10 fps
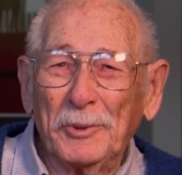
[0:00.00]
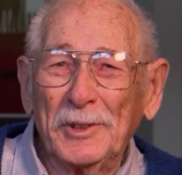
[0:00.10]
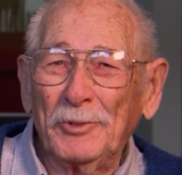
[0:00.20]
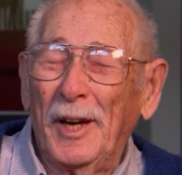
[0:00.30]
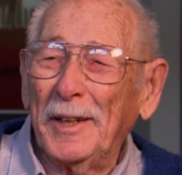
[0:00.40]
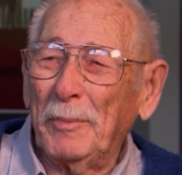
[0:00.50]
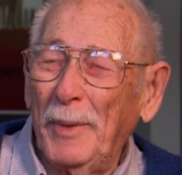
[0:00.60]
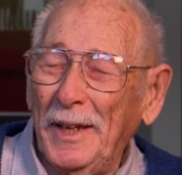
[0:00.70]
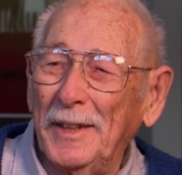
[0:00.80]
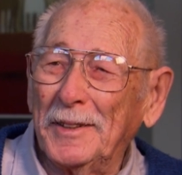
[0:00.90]
we're trying to
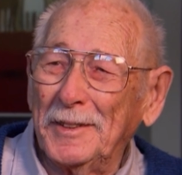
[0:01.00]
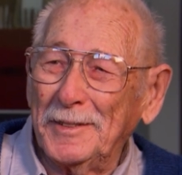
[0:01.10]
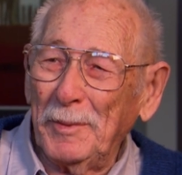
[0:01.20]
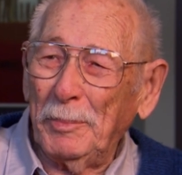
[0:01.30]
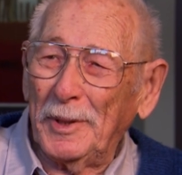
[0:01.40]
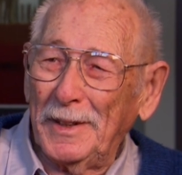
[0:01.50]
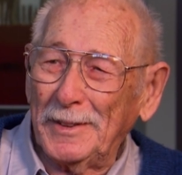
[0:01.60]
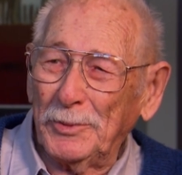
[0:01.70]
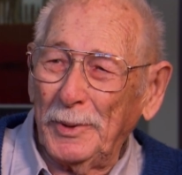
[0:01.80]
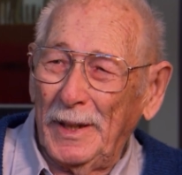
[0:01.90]
make it as simple
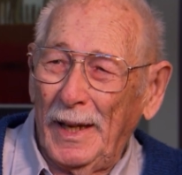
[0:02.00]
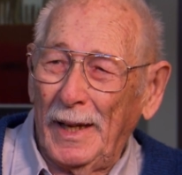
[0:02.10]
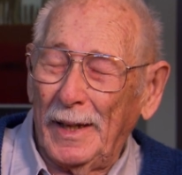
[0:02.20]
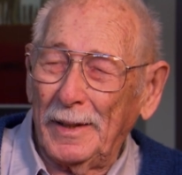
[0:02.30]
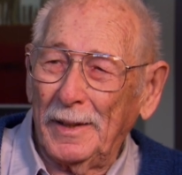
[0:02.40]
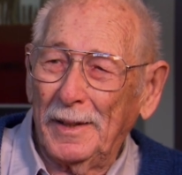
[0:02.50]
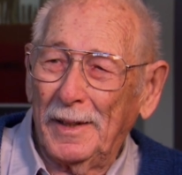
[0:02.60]
as we can.